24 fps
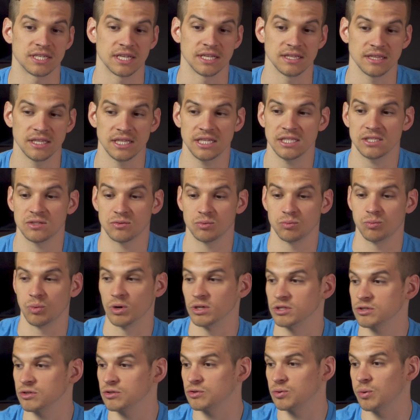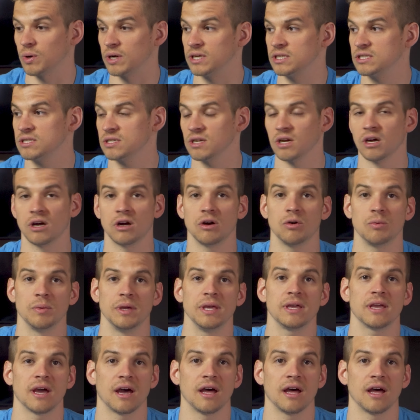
At least once or twice a week,